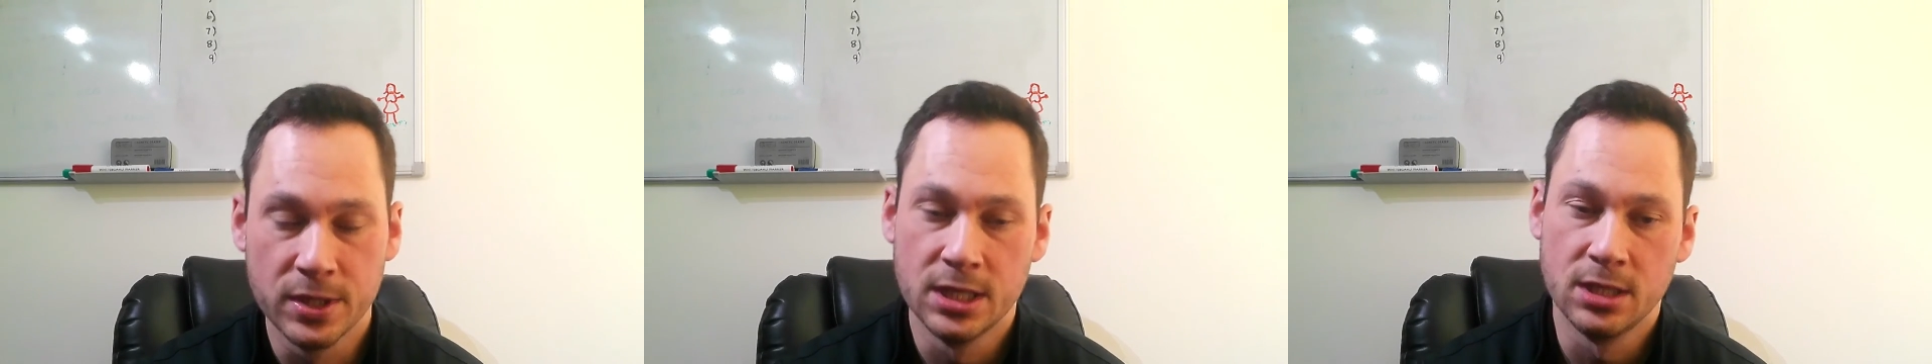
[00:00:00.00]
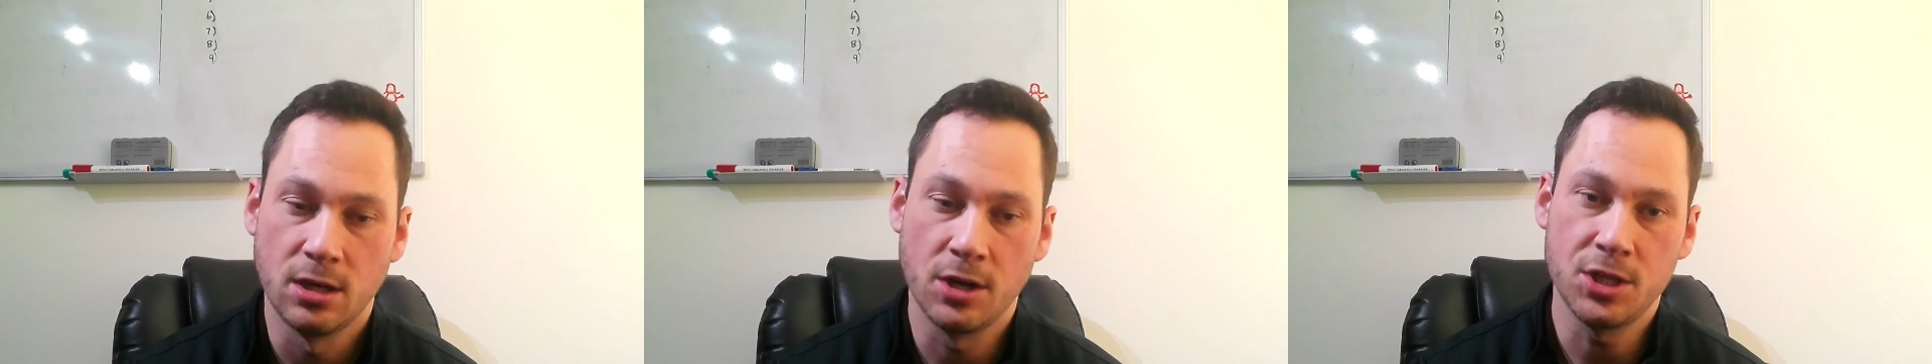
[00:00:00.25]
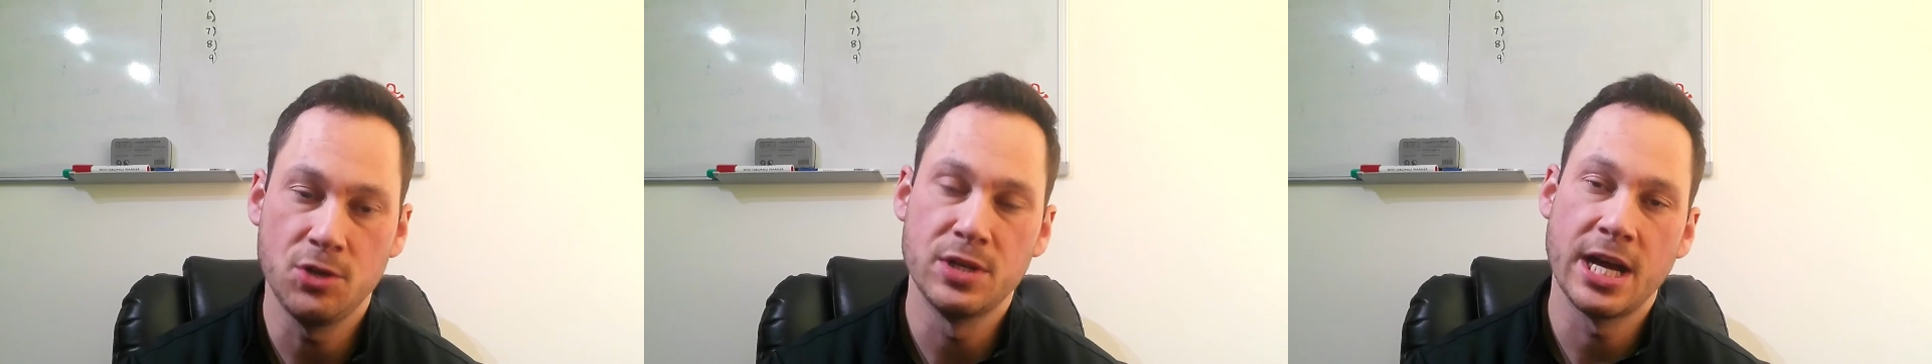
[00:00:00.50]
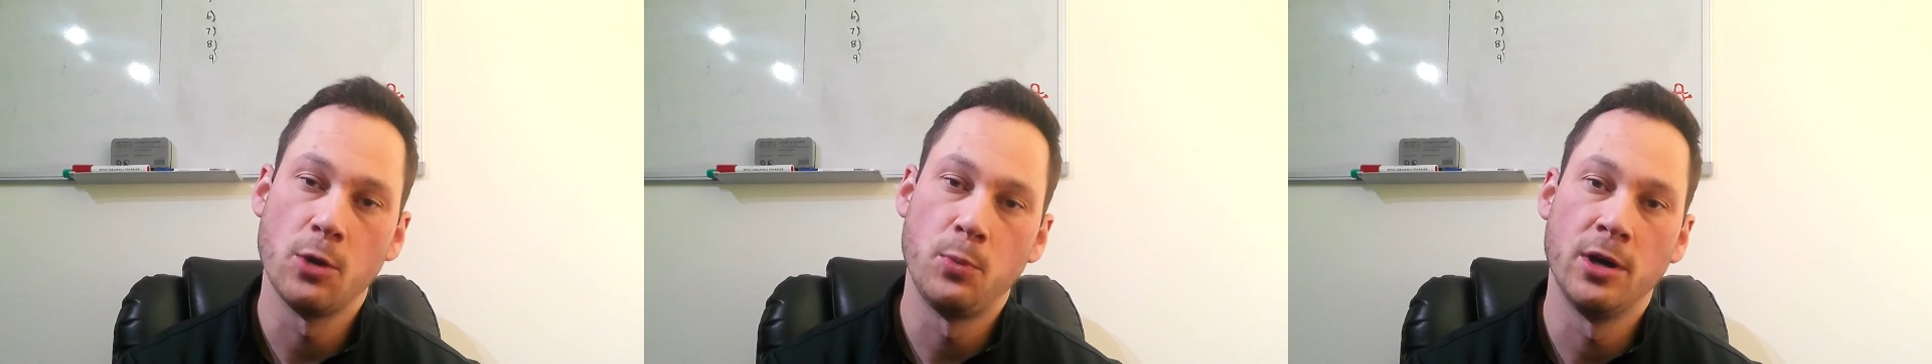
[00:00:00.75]
Are you
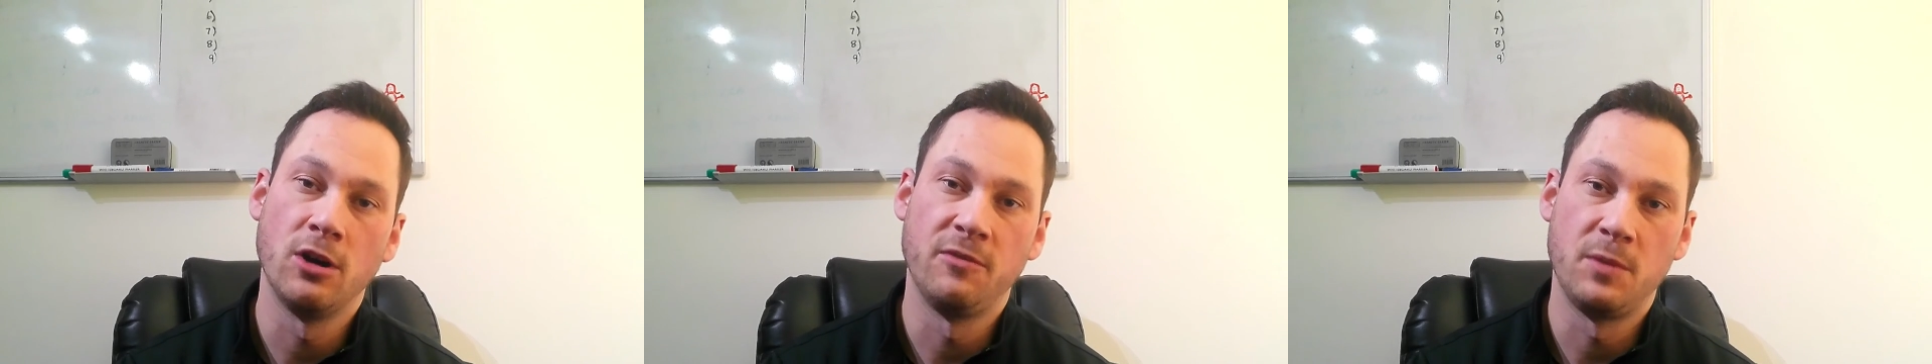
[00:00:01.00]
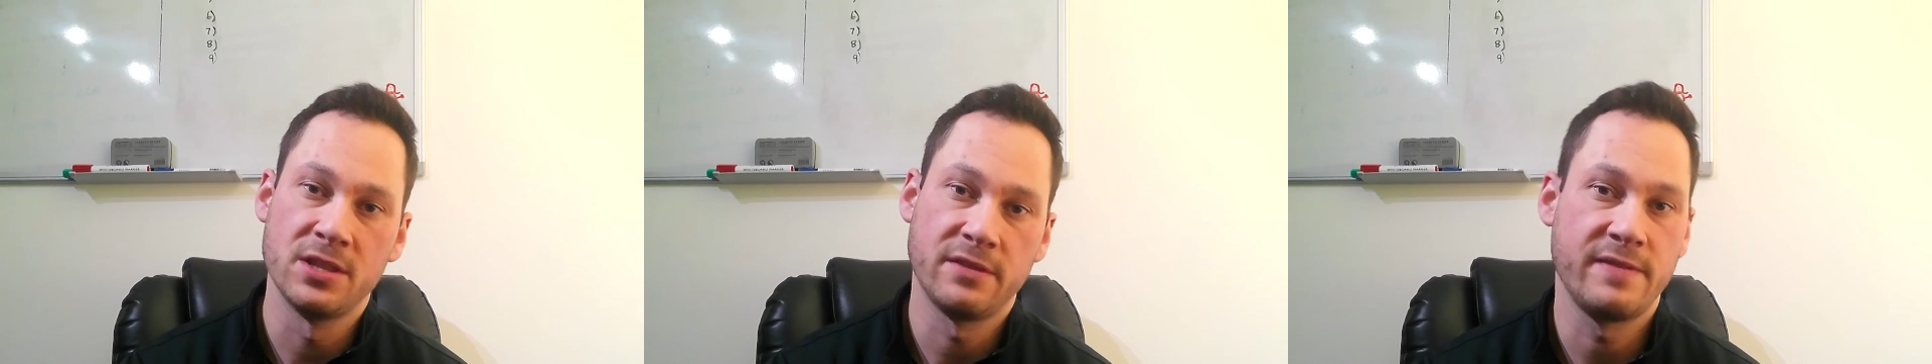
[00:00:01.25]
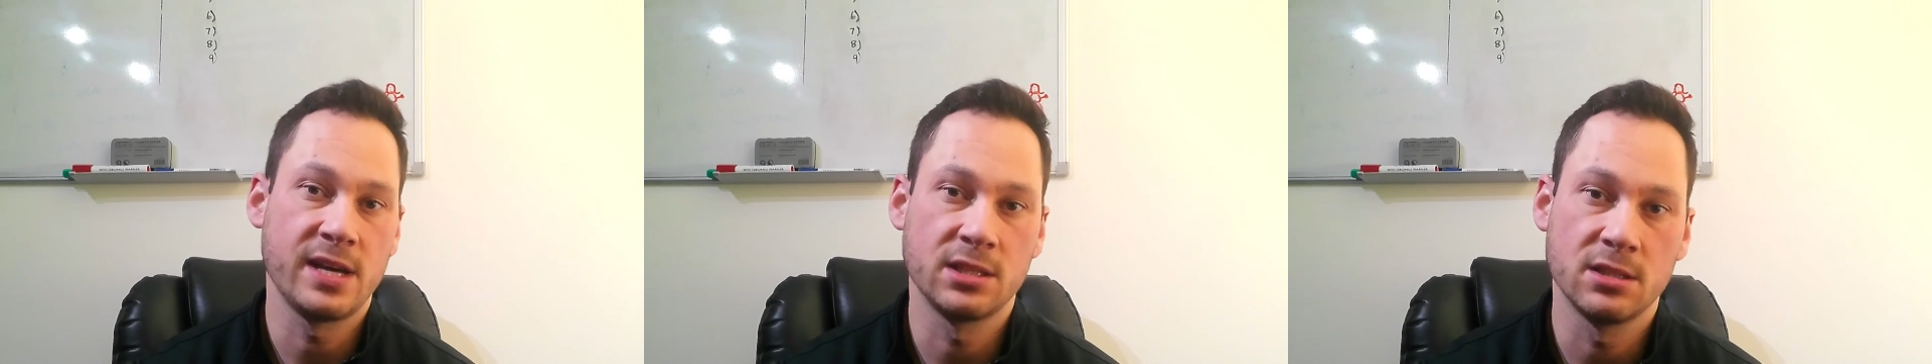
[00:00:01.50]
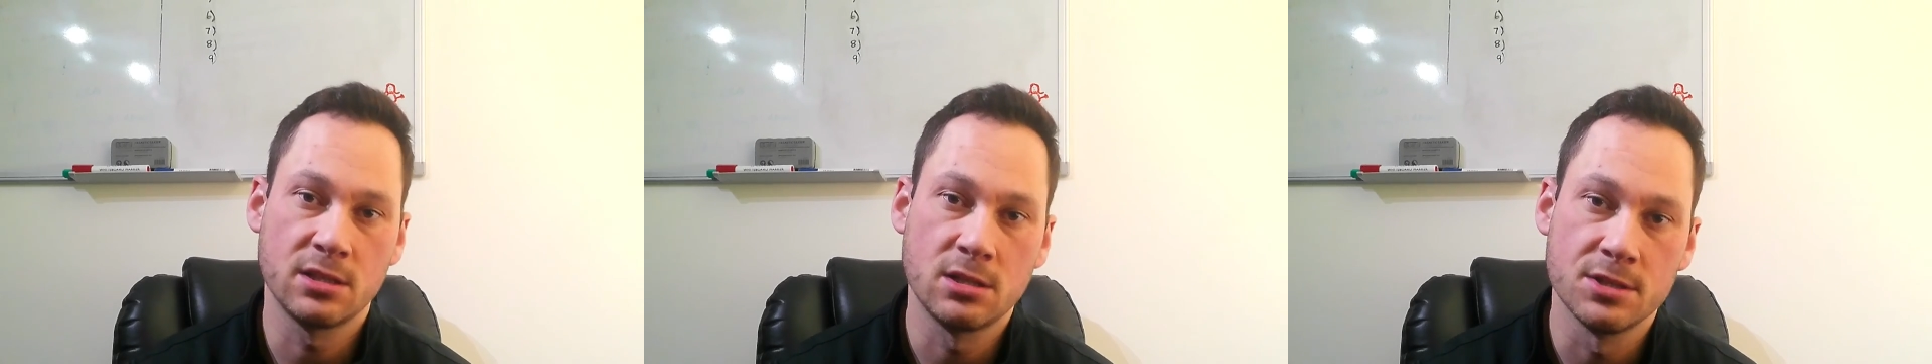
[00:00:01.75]
now put off by the fact that
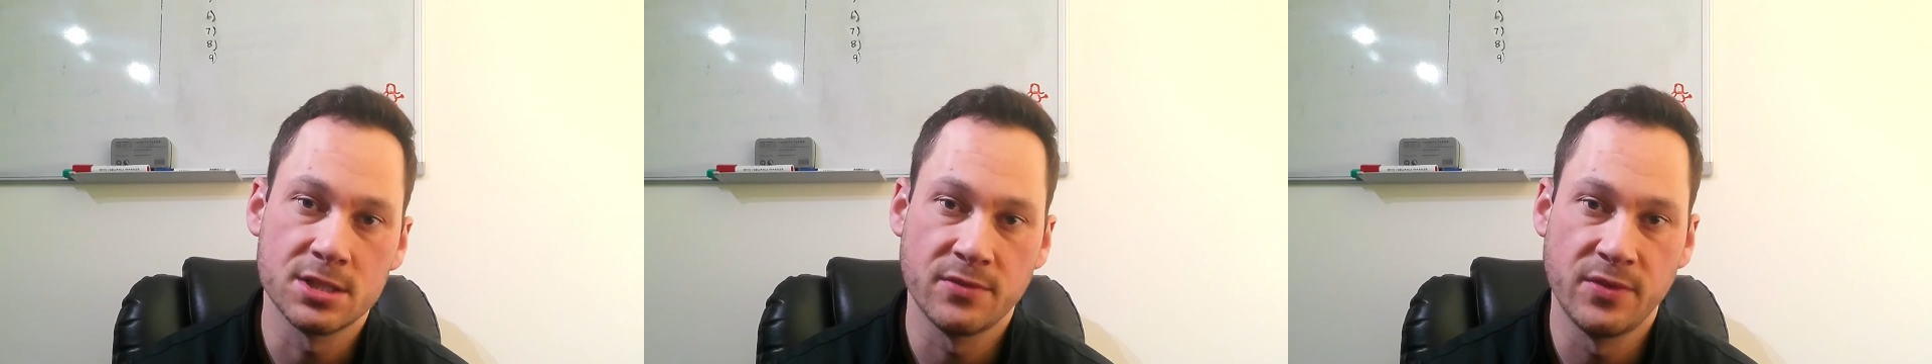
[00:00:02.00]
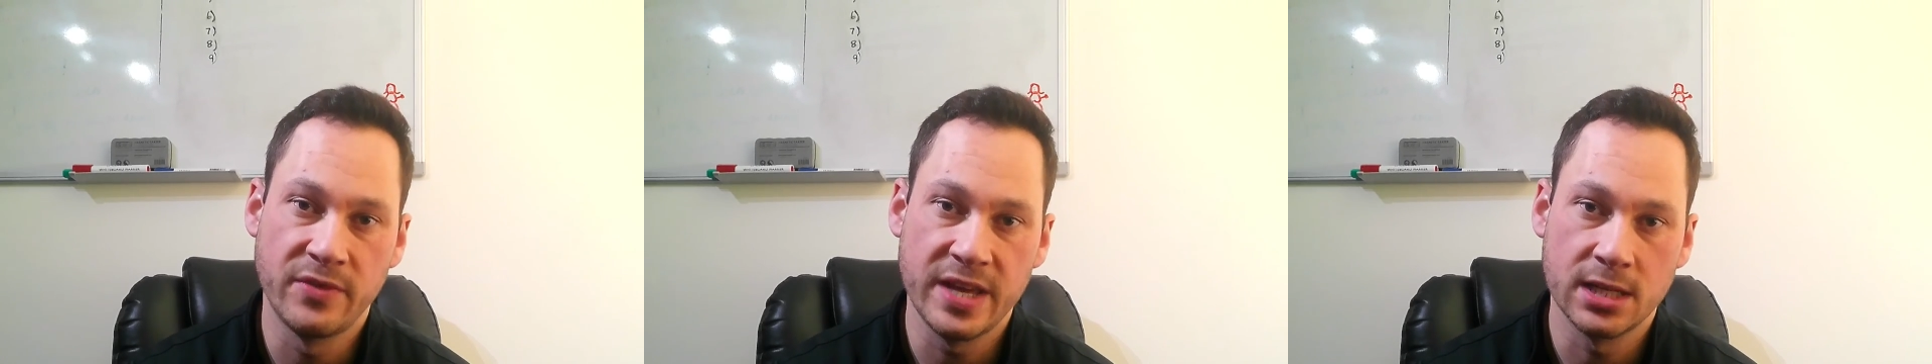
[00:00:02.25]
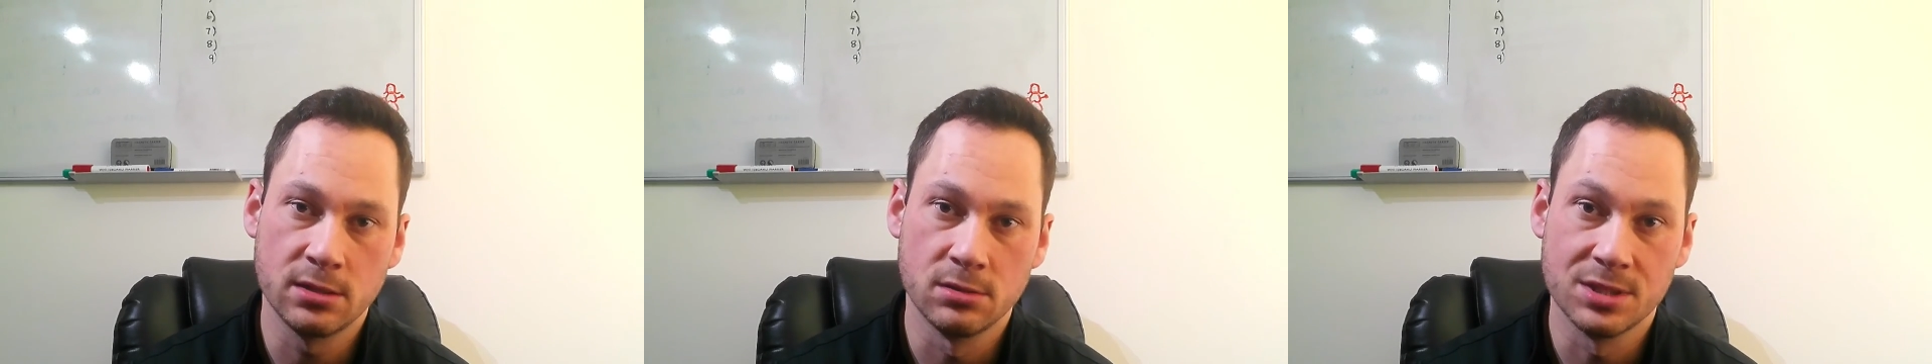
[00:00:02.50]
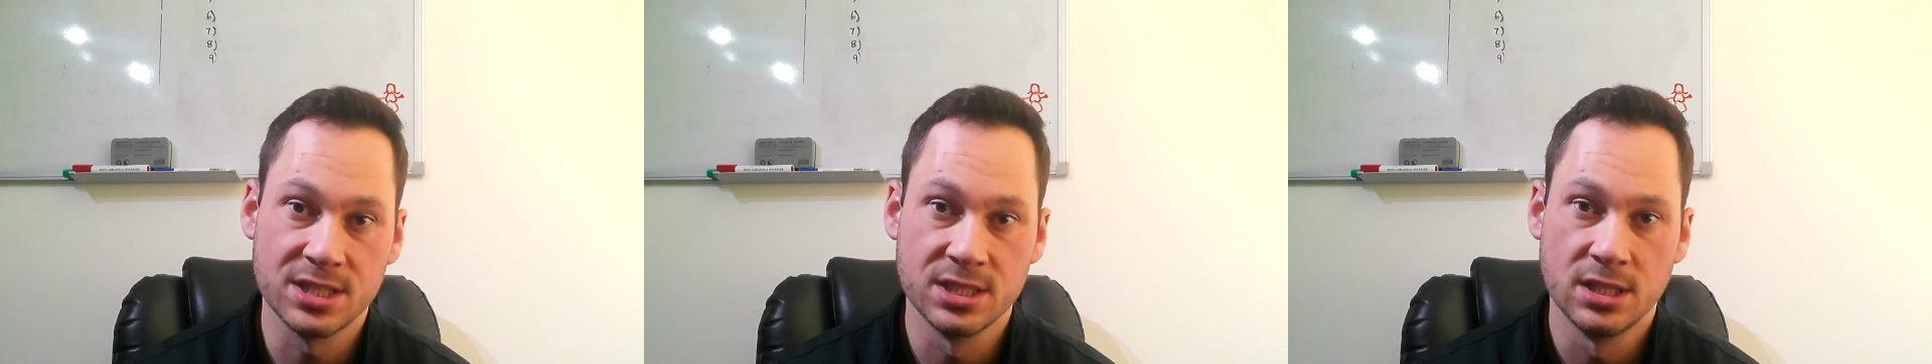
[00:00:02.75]
the cost of the
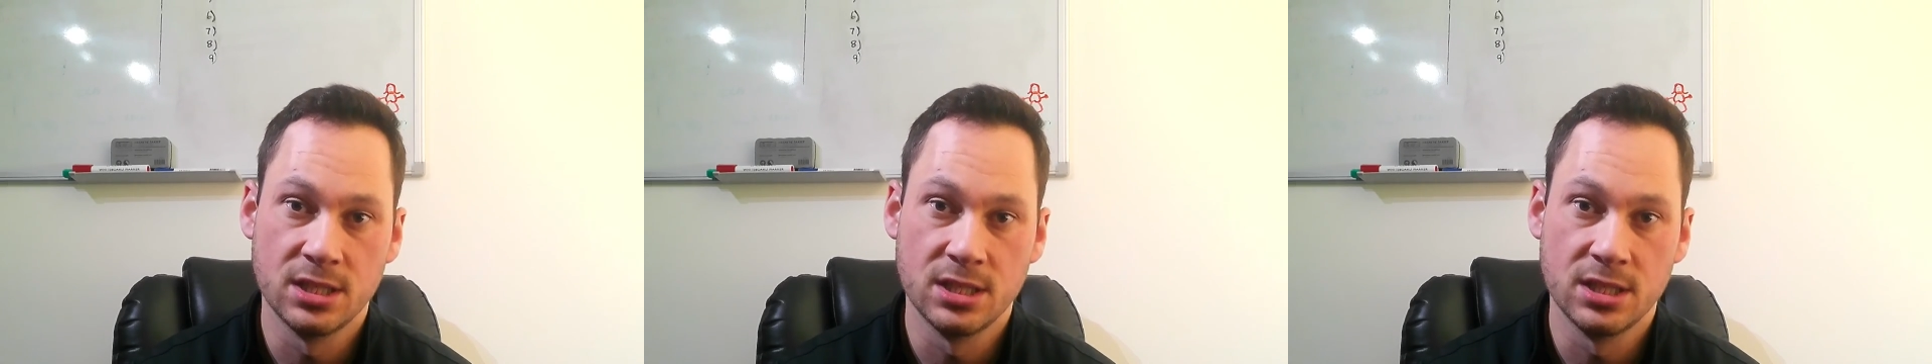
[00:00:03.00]
vehicles,